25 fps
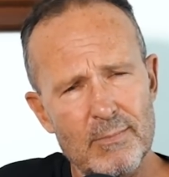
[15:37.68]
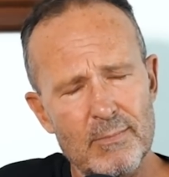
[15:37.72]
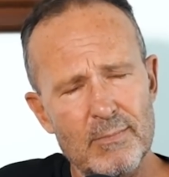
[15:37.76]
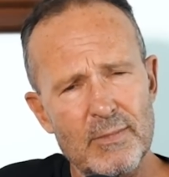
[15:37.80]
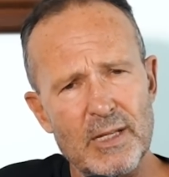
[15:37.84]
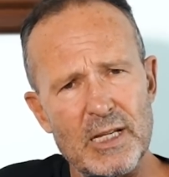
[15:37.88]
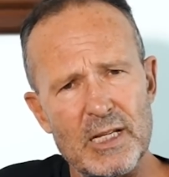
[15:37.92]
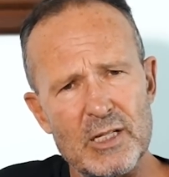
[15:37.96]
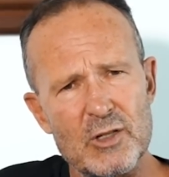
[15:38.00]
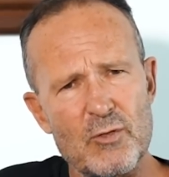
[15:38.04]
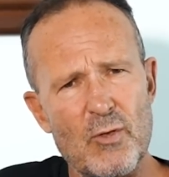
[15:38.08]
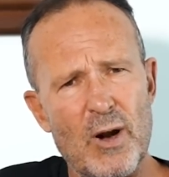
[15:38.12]

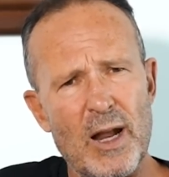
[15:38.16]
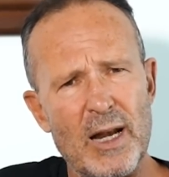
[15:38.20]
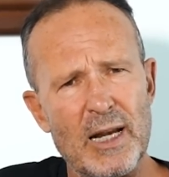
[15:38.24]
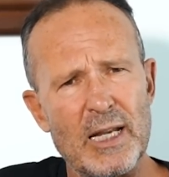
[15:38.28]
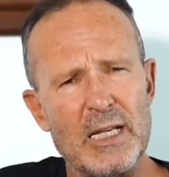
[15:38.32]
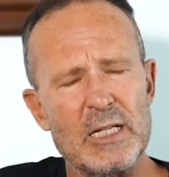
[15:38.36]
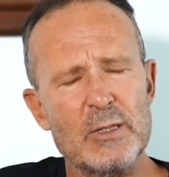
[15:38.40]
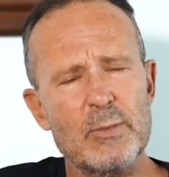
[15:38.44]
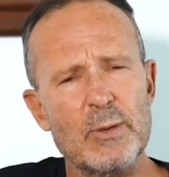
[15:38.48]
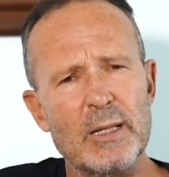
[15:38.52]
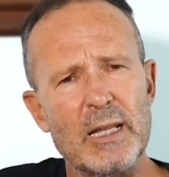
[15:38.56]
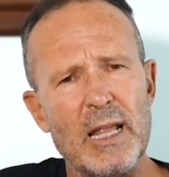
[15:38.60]
the
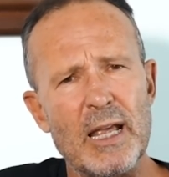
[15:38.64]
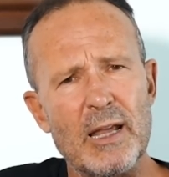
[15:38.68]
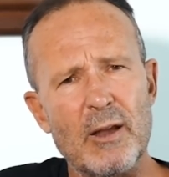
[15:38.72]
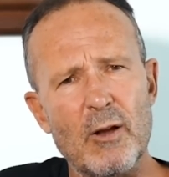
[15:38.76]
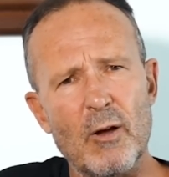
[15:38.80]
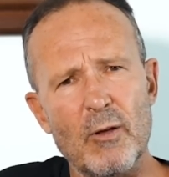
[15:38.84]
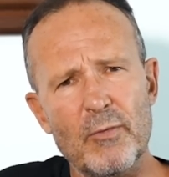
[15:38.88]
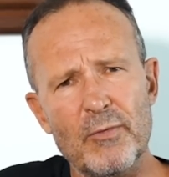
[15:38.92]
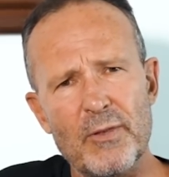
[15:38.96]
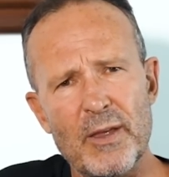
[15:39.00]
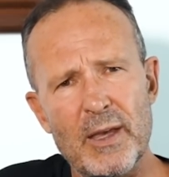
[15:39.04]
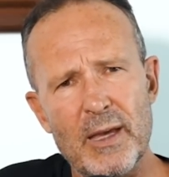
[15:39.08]
Israelis, when they
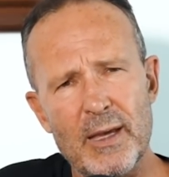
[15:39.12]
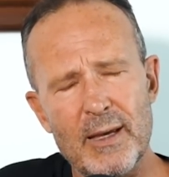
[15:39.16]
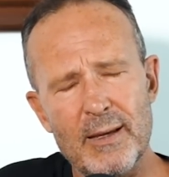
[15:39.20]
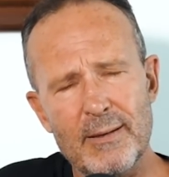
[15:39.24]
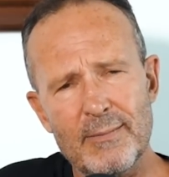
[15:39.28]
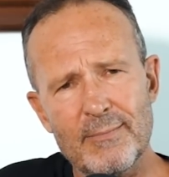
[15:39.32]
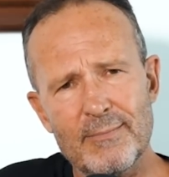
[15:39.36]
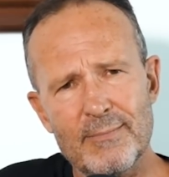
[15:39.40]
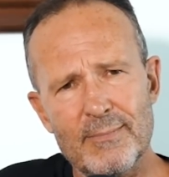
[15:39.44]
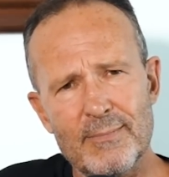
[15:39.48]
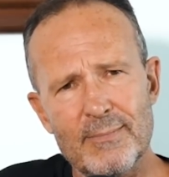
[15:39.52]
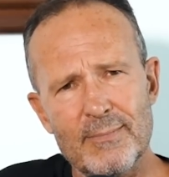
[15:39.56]
got there?
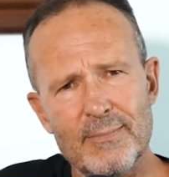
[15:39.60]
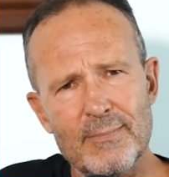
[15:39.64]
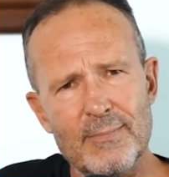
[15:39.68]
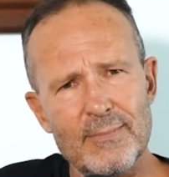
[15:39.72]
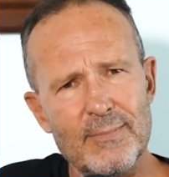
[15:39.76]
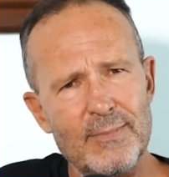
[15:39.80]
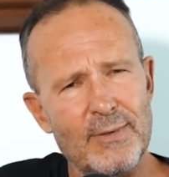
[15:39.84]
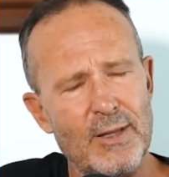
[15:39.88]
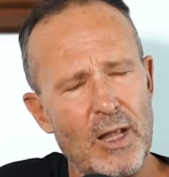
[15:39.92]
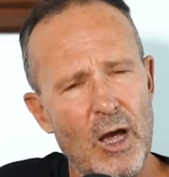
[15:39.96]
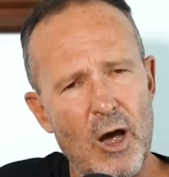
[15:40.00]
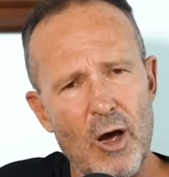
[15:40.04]

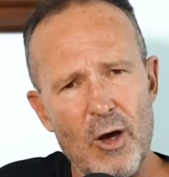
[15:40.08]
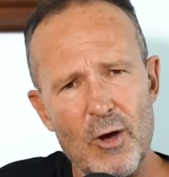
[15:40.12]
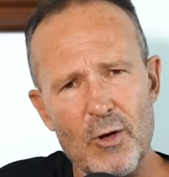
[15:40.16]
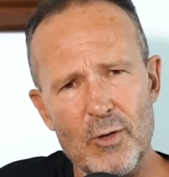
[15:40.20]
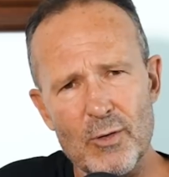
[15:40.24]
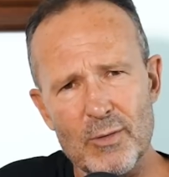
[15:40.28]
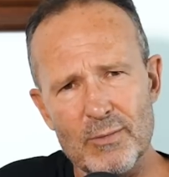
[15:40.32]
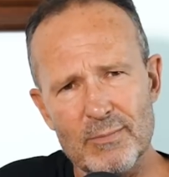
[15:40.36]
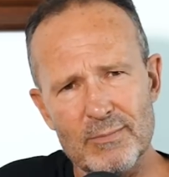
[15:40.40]
No,